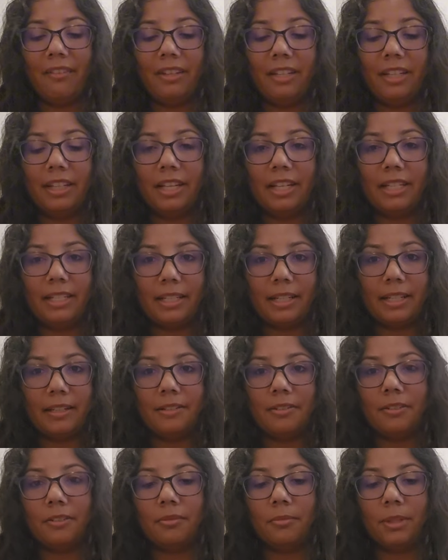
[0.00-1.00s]
any ideas
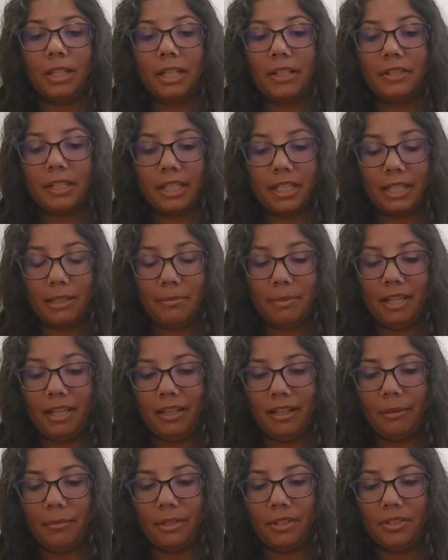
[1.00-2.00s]
what else I can make,
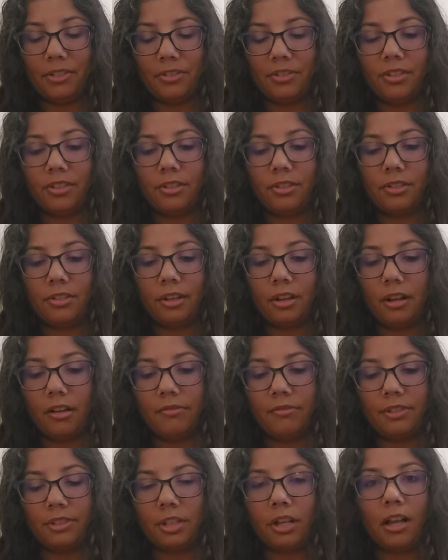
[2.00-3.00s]
I mean, just off
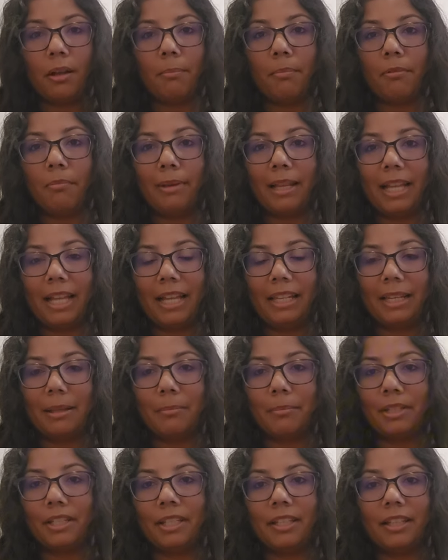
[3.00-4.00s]
the top of my head, I'm
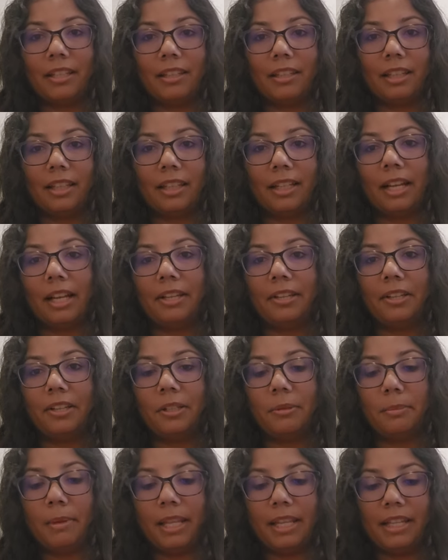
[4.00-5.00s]
thinking like I
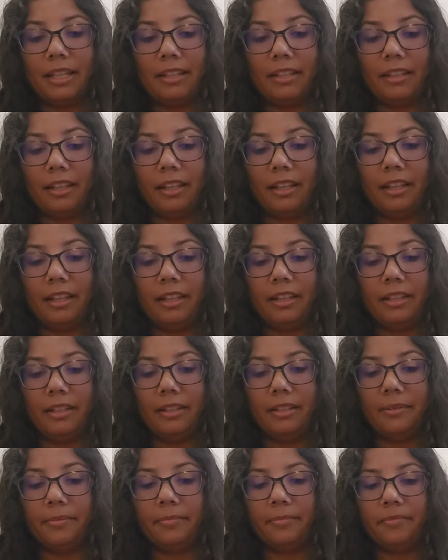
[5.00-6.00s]
could make
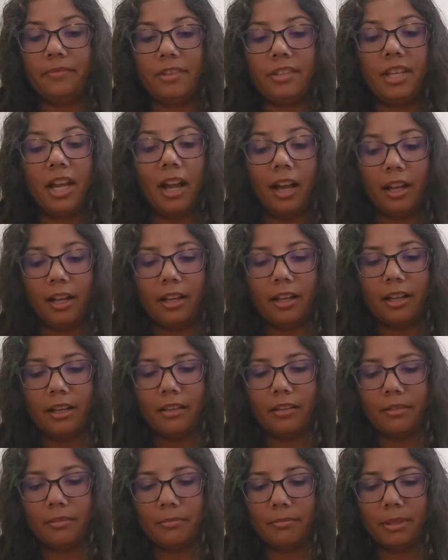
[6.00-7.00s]
a duck,
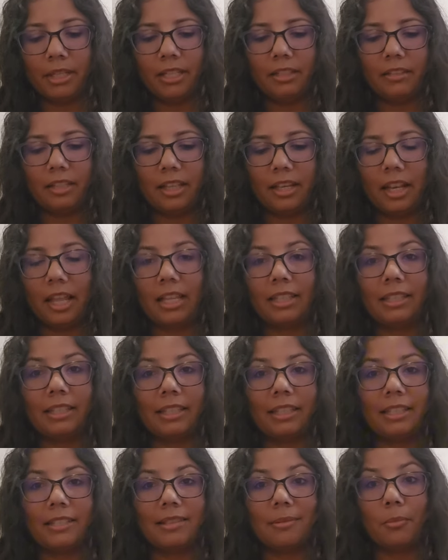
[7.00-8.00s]
but then I'd
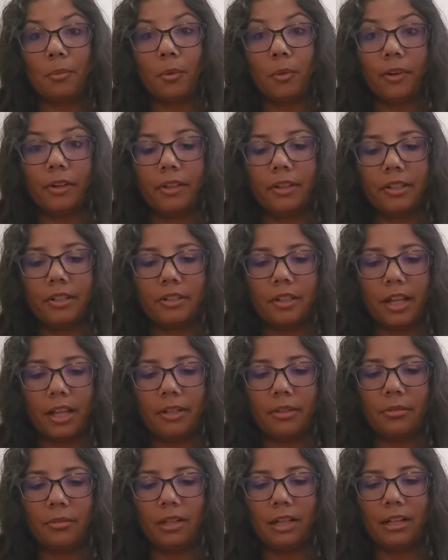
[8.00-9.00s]
need some orange. I
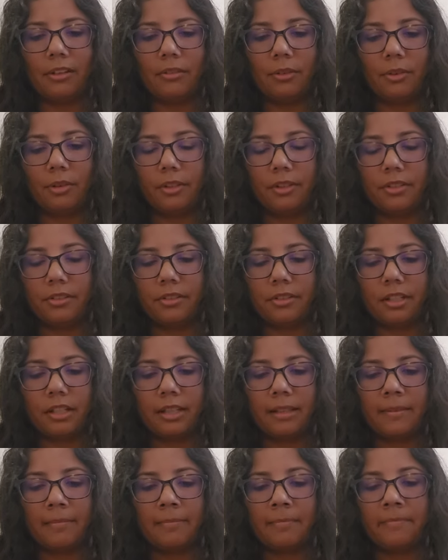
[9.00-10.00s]
don't have orange,
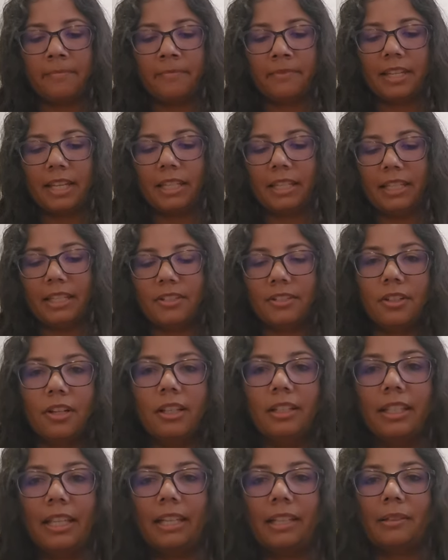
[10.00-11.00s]
at least
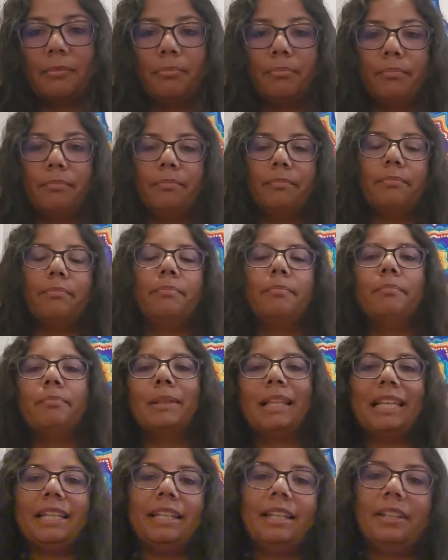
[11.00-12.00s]
not like
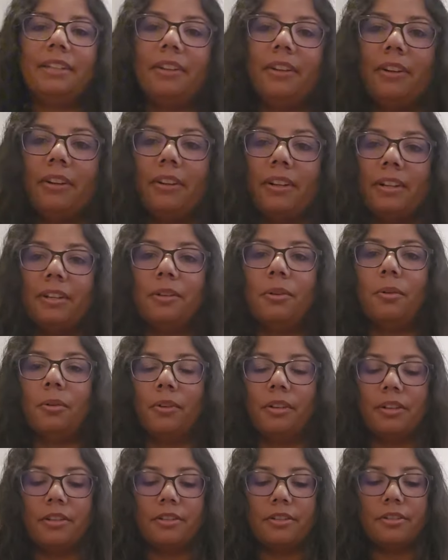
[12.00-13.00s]
blanket yarn and
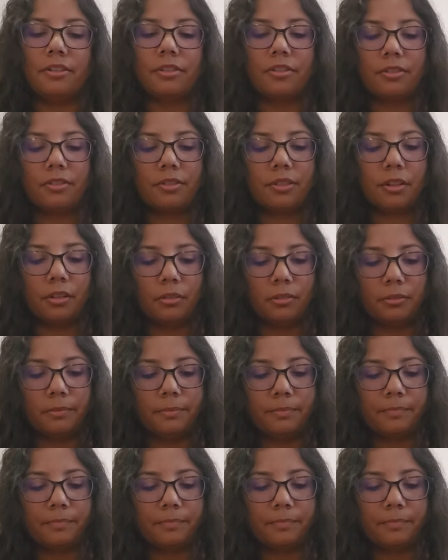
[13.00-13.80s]
orange. So